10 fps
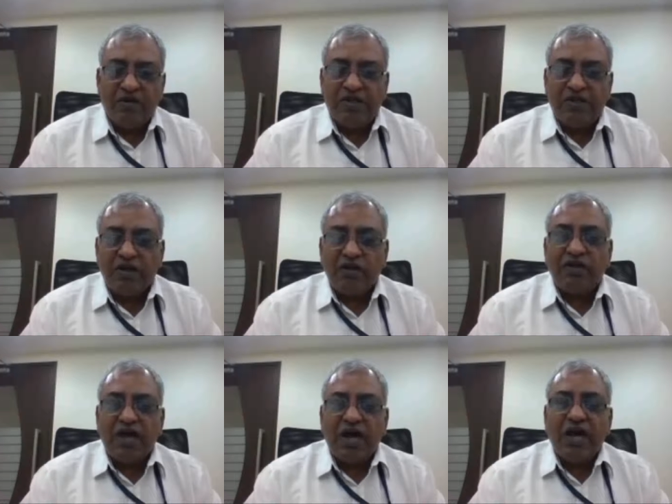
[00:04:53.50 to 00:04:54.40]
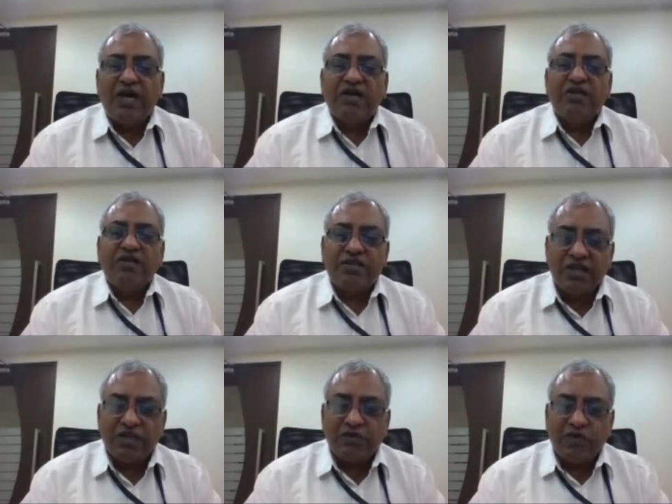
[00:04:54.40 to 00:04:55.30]
When they looked at the
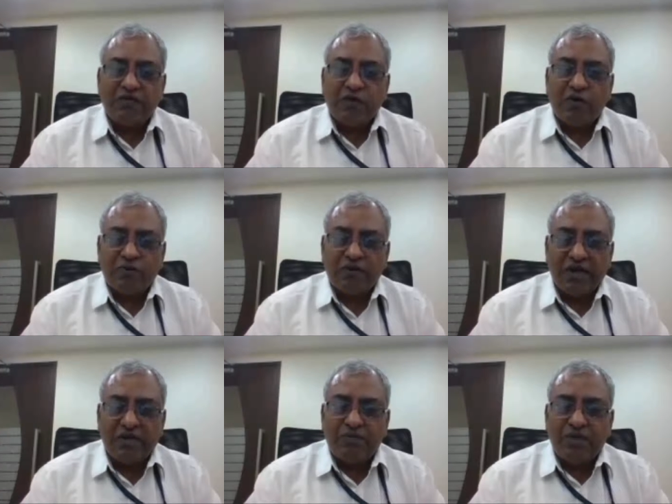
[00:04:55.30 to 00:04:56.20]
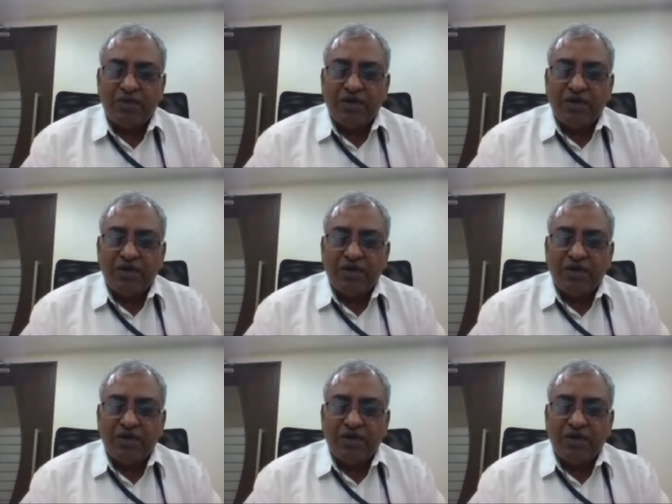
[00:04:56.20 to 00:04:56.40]
612 optotype